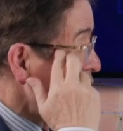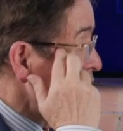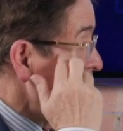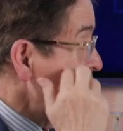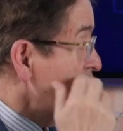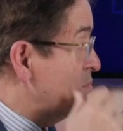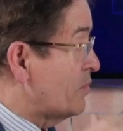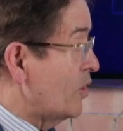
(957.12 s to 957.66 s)

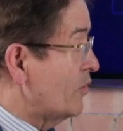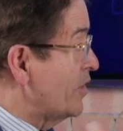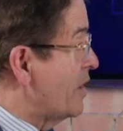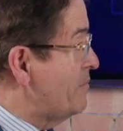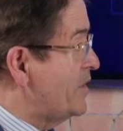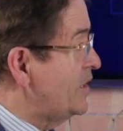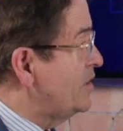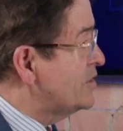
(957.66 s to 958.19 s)
lunch
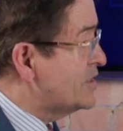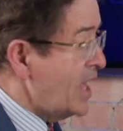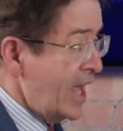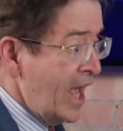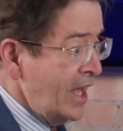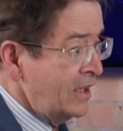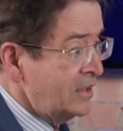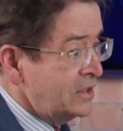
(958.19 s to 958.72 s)
program. Then you say,
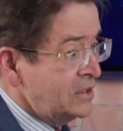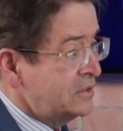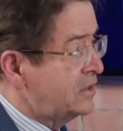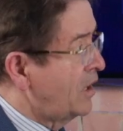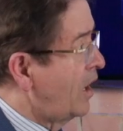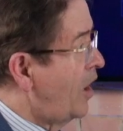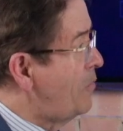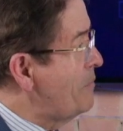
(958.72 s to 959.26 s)
hey,
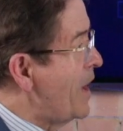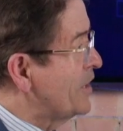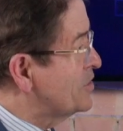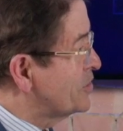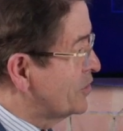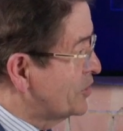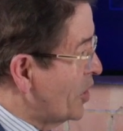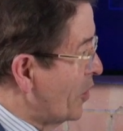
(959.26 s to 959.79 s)
I'll
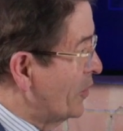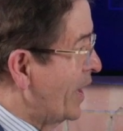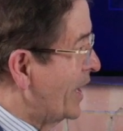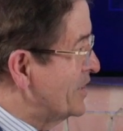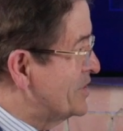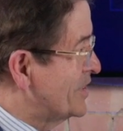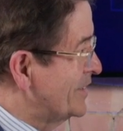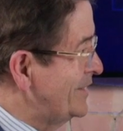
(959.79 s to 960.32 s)
match your
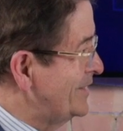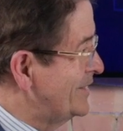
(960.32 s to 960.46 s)
donation.